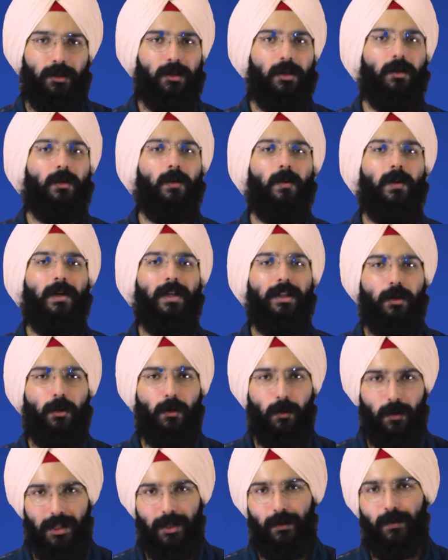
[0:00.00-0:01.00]
So in the
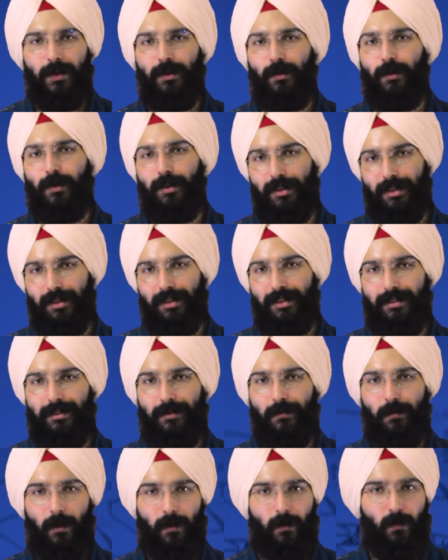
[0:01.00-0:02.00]
local equatorial
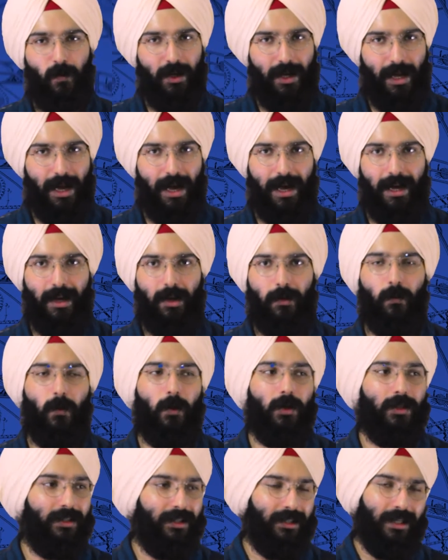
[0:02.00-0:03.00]
system what we had
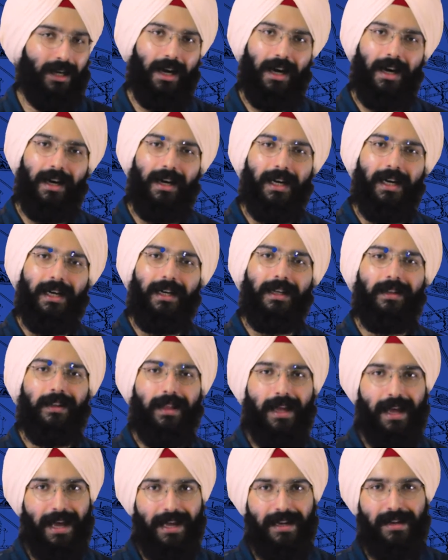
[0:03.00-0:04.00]
was the hour angle
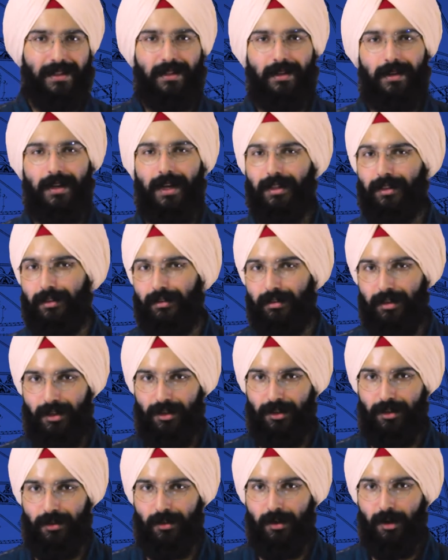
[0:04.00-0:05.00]
and the
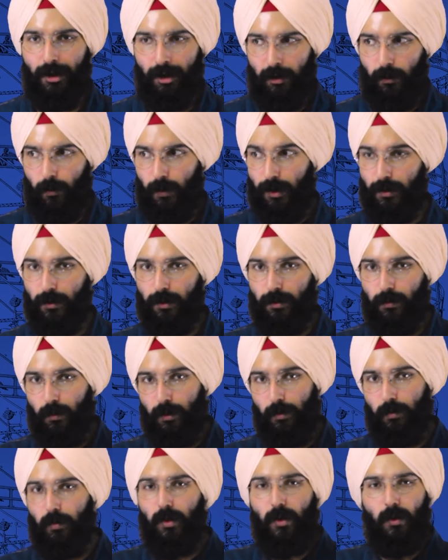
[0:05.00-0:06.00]
declination which
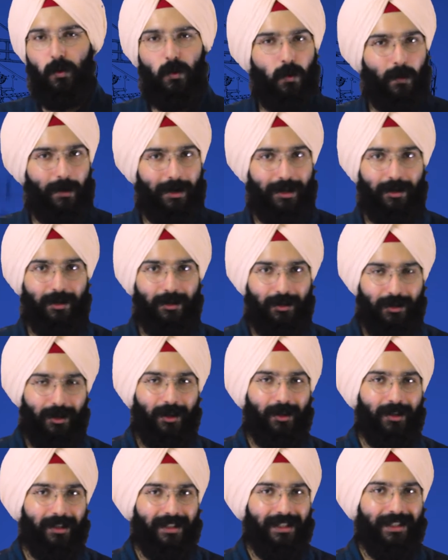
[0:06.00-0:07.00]
were both very good
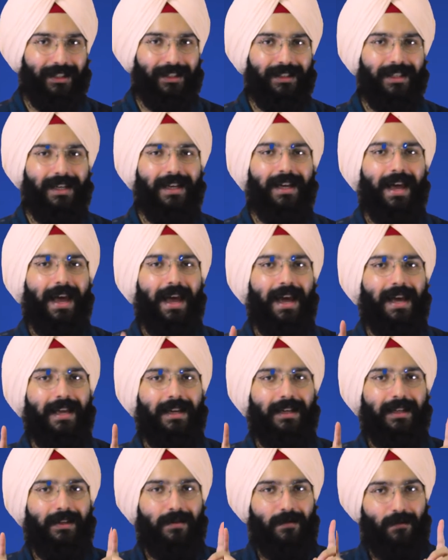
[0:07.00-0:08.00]
coordinates
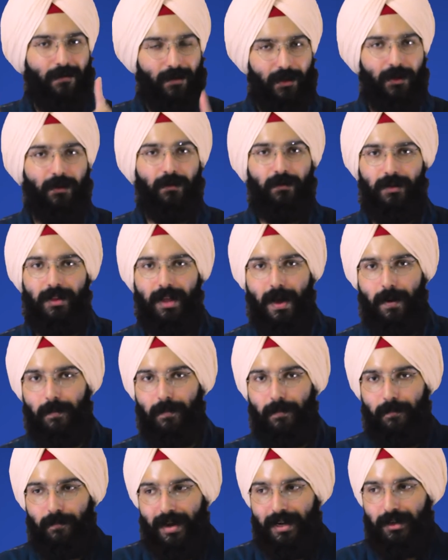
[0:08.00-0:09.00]
and one of them
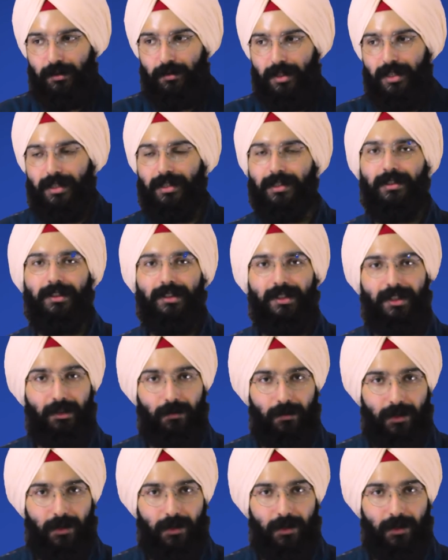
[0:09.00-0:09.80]
actually doesn't change